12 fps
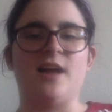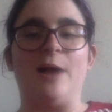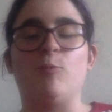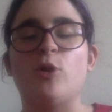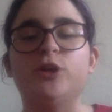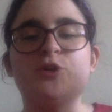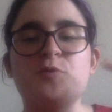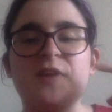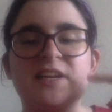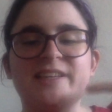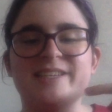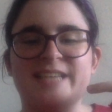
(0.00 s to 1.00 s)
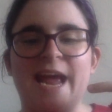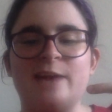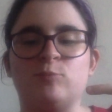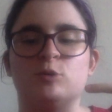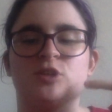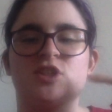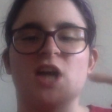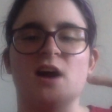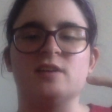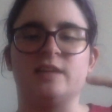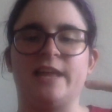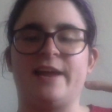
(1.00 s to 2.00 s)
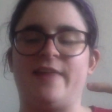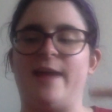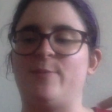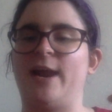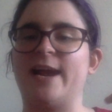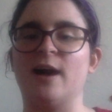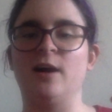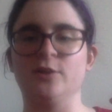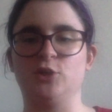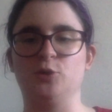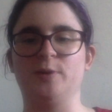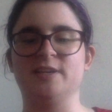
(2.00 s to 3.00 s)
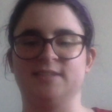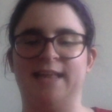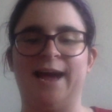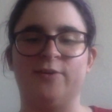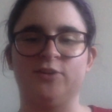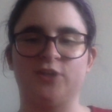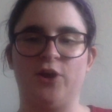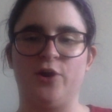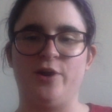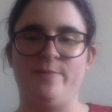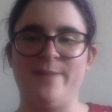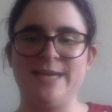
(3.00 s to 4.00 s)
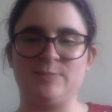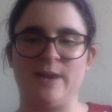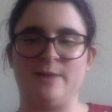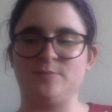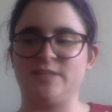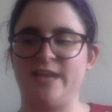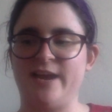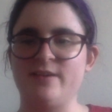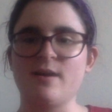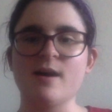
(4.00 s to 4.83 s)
I want to do the Alyssa Edwards tongue click there, but I can't do it as loud as her and it makes me upset.